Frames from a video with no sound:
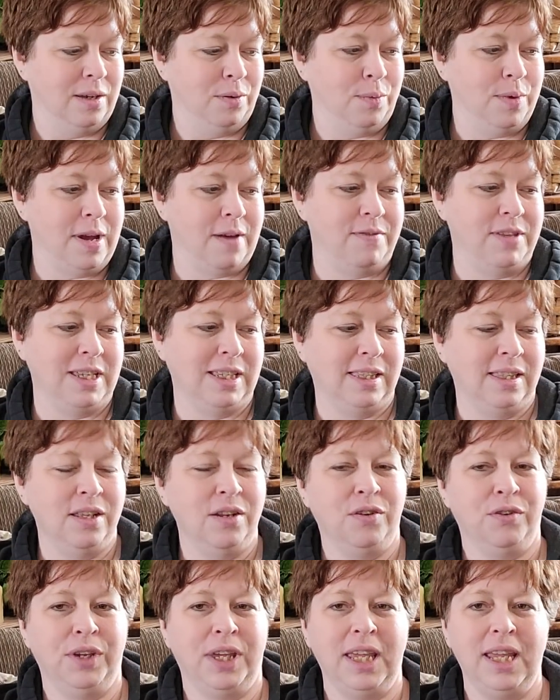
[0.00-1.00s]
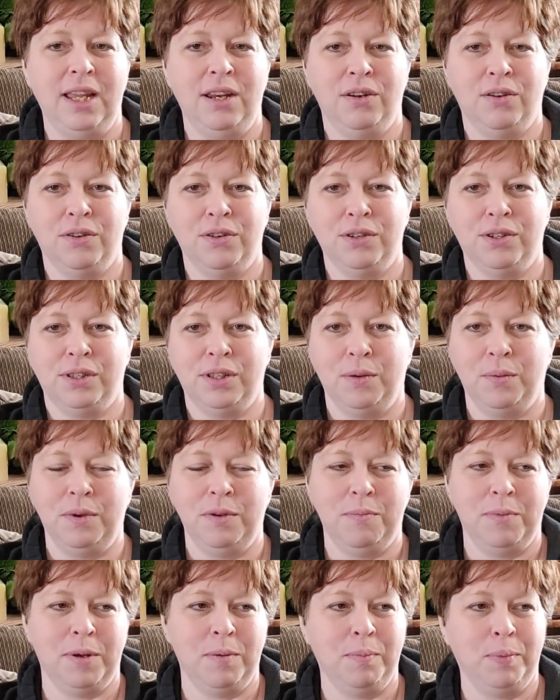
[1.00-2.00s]
we have these little heaters that
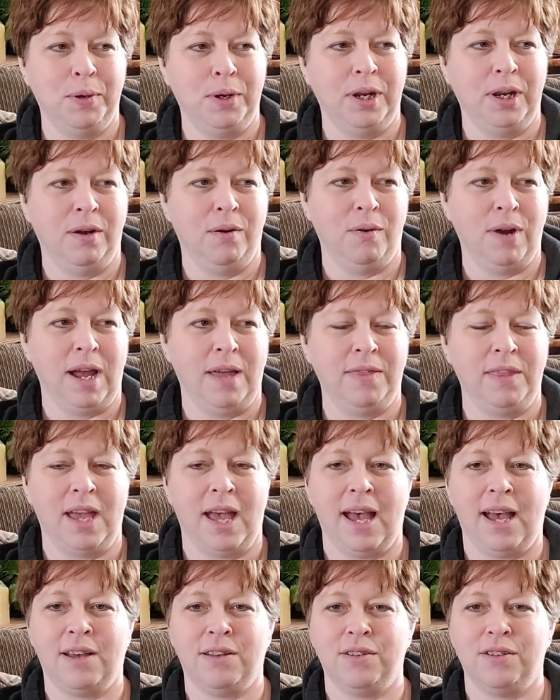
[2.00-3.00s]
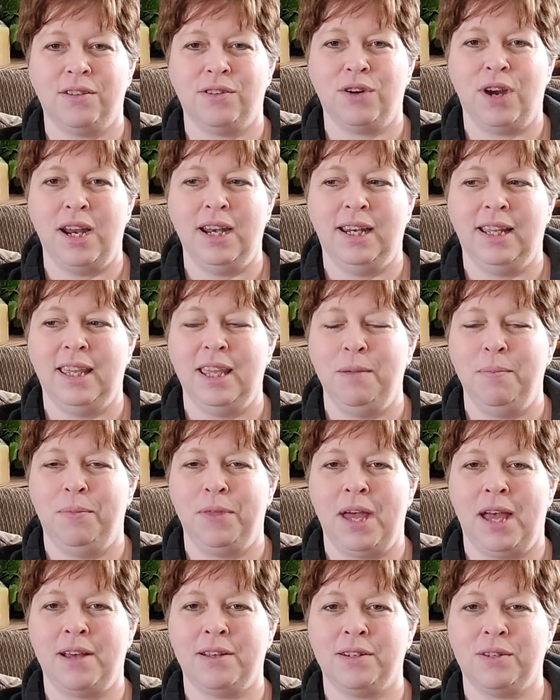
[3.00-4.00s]
we've been putting around the house, trying to keep the
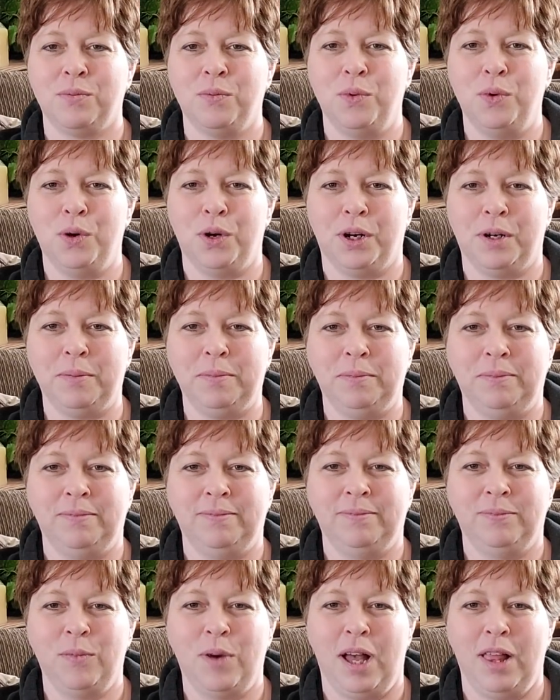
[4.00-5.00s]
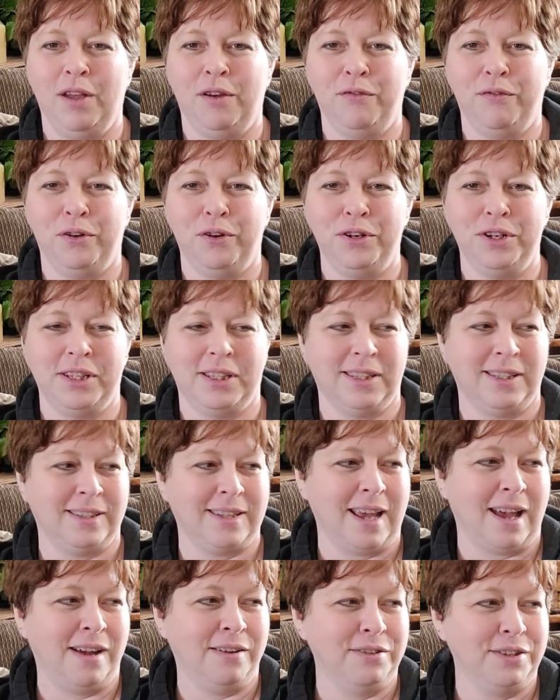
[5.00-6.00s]
house warm while our furnace is
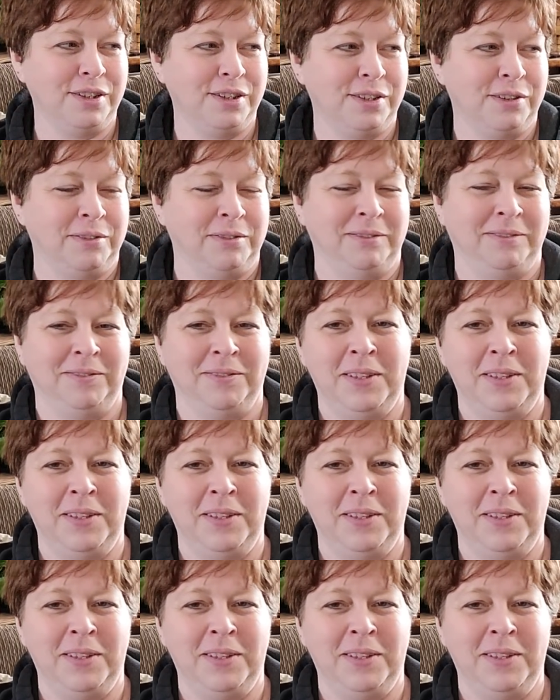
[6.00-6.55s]
out. So,